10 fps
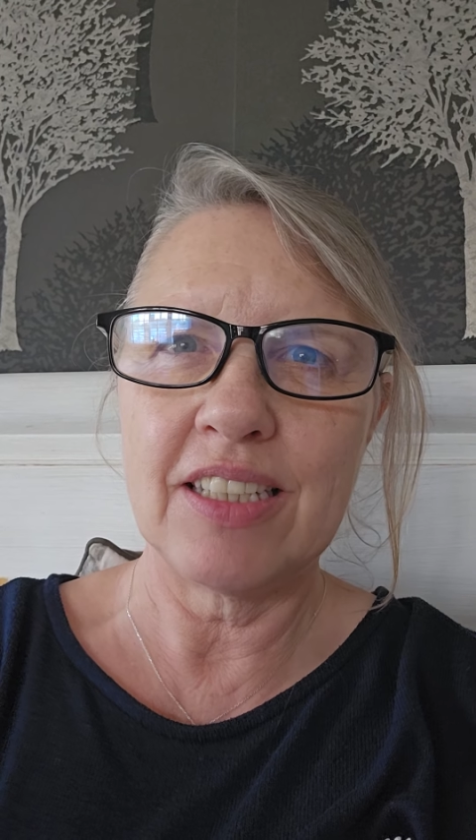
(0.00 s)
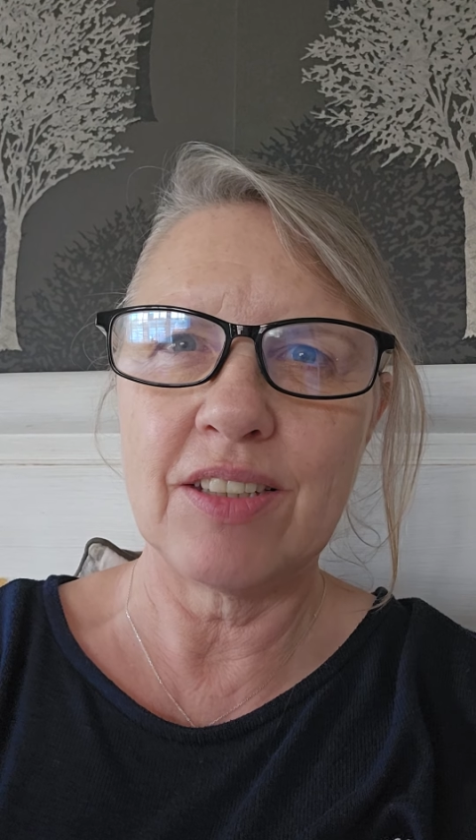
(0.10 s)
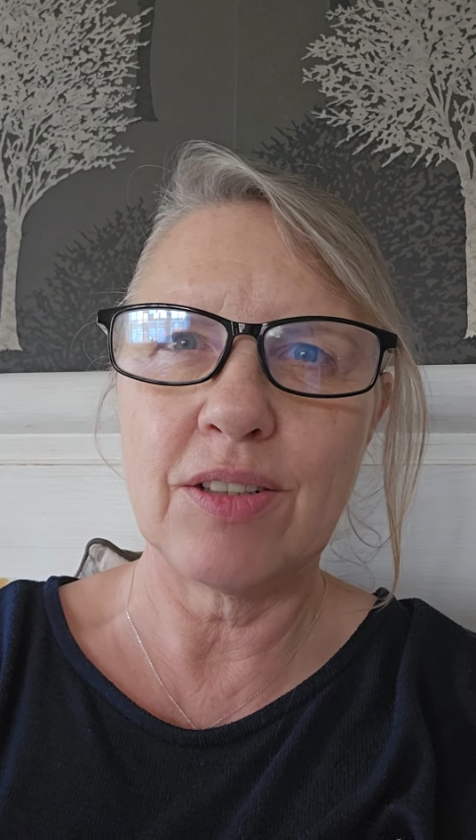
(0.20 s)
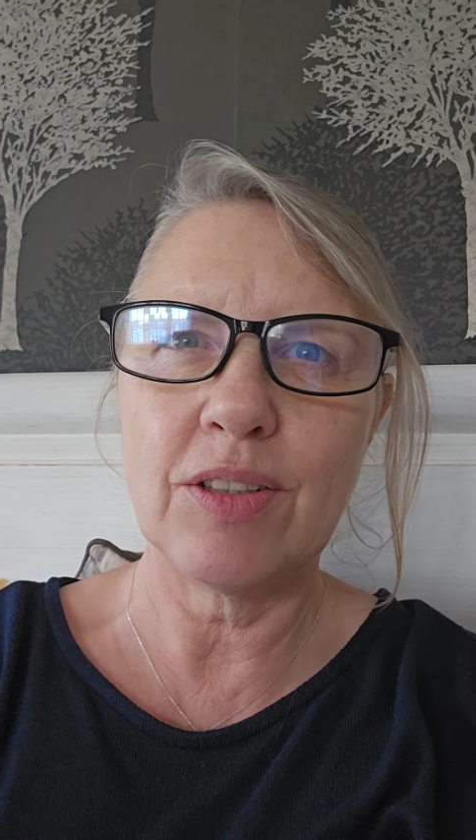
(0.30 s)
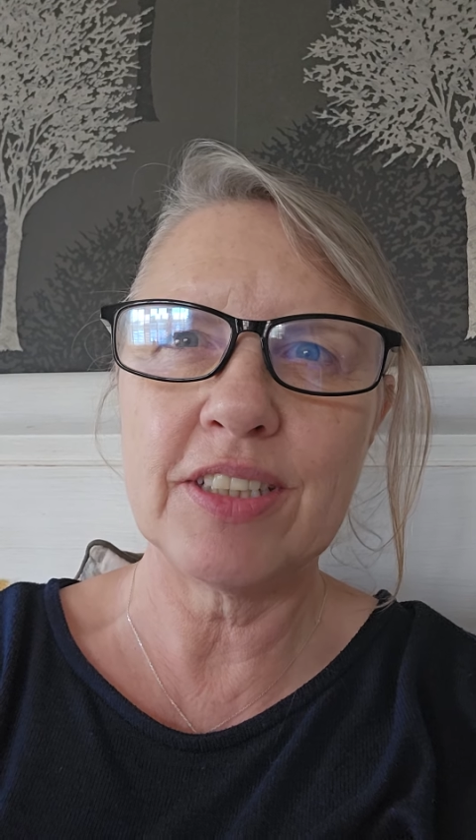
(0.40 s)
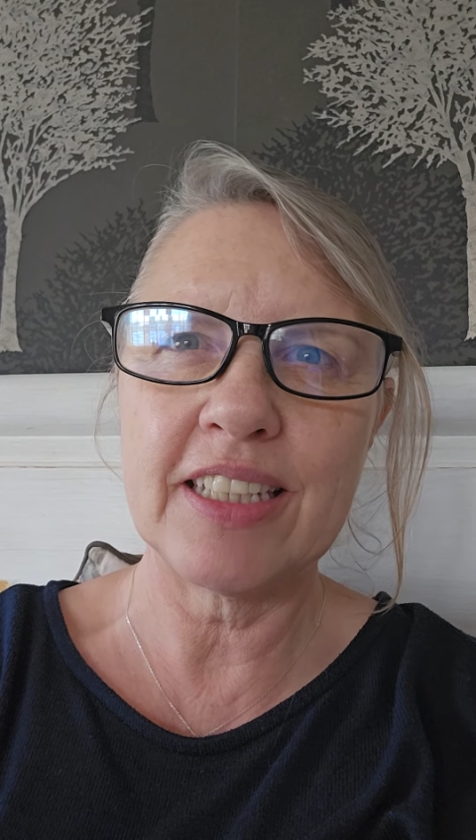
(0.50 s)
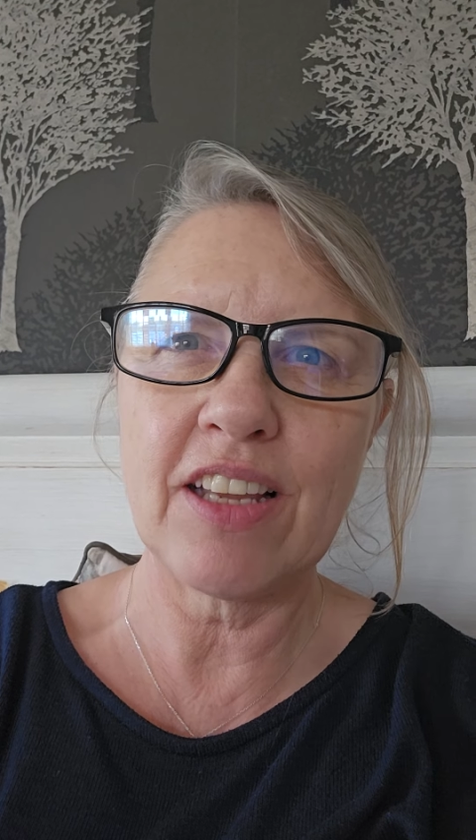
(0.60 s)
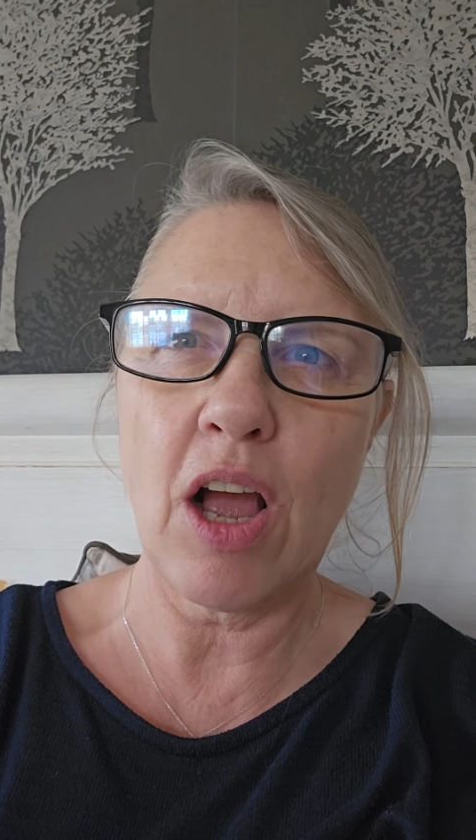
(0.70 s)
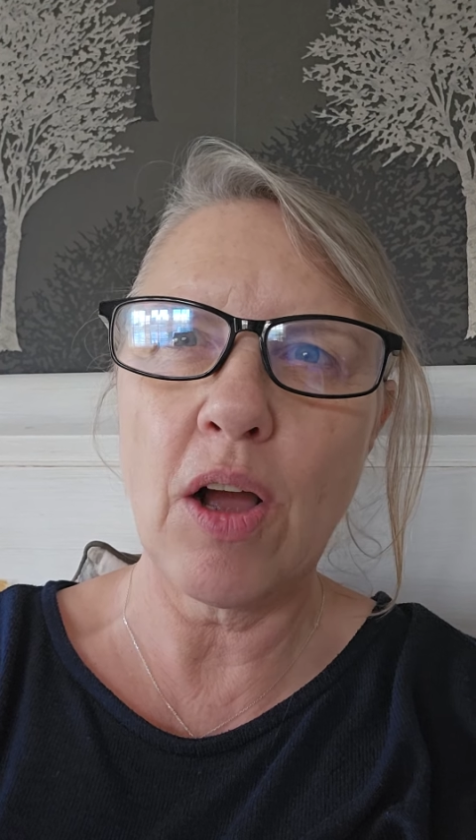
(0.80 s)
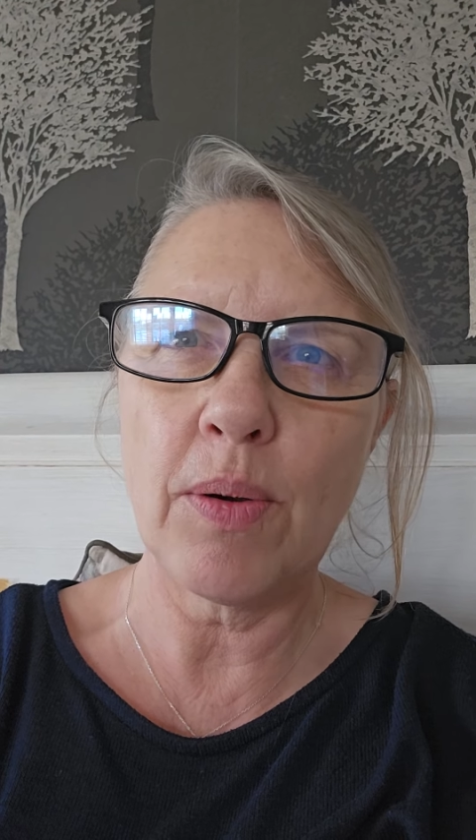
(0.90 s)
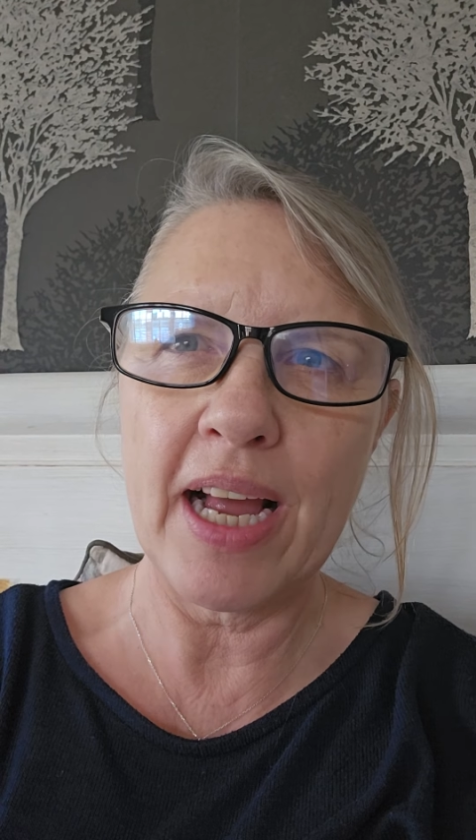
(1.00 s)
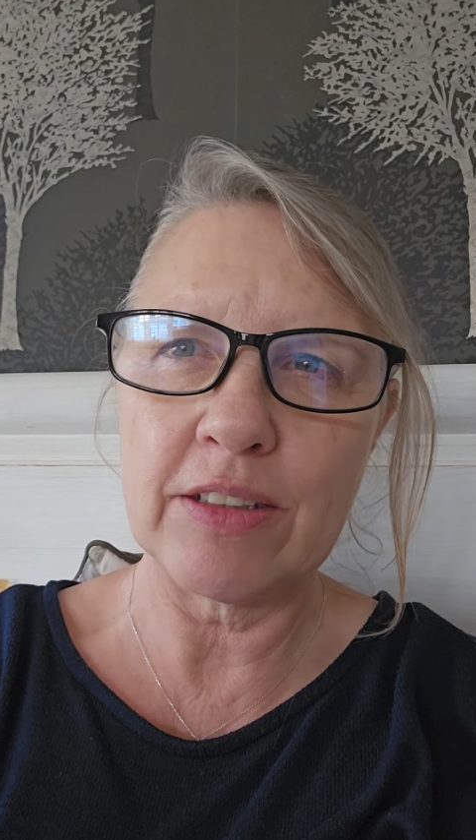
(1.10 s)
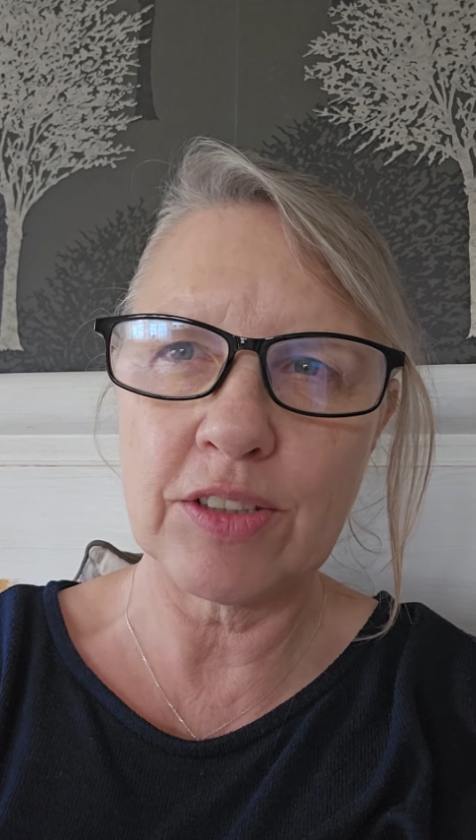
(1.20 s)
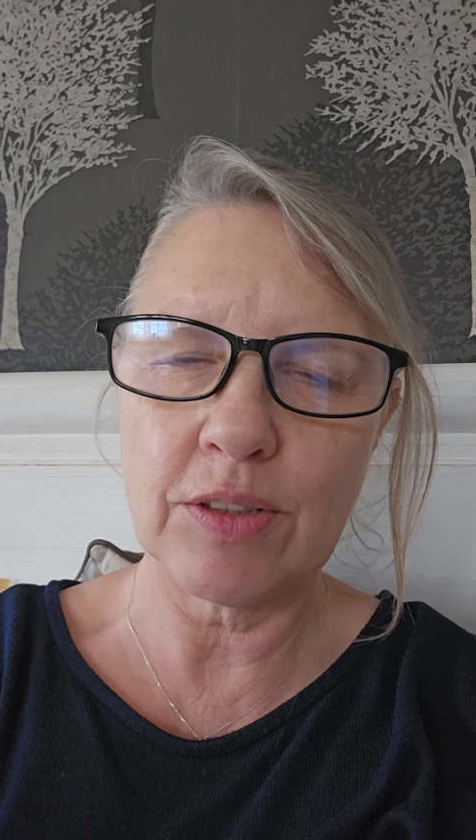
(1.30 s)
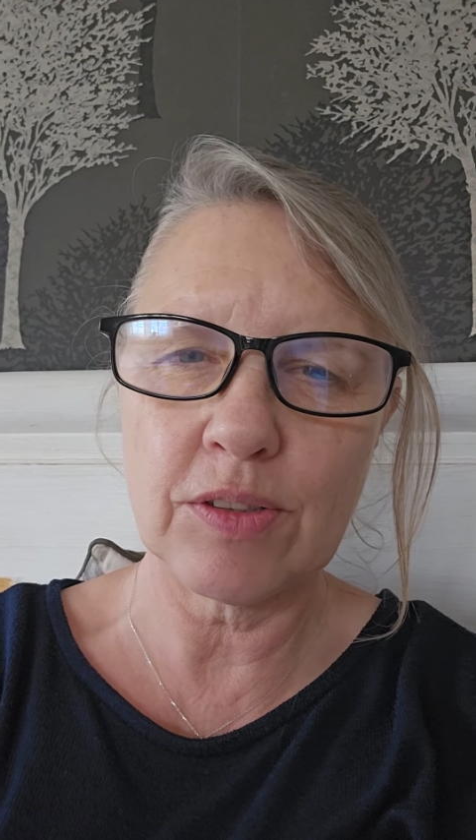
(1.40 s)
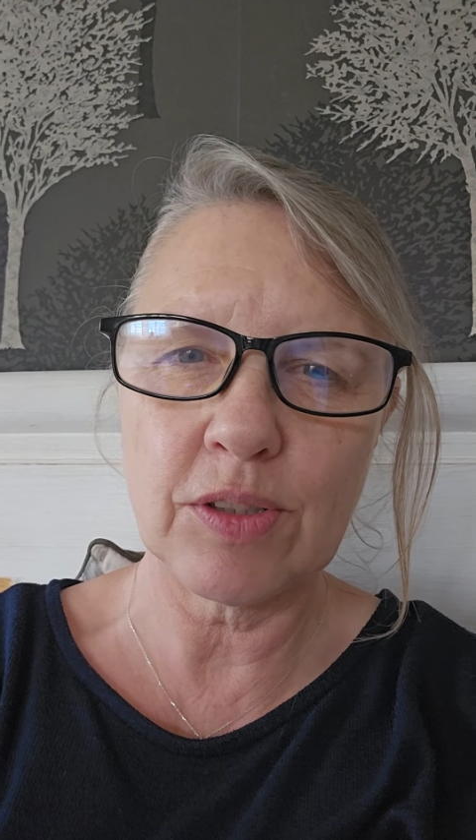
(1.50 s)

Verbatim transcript: causing the whole household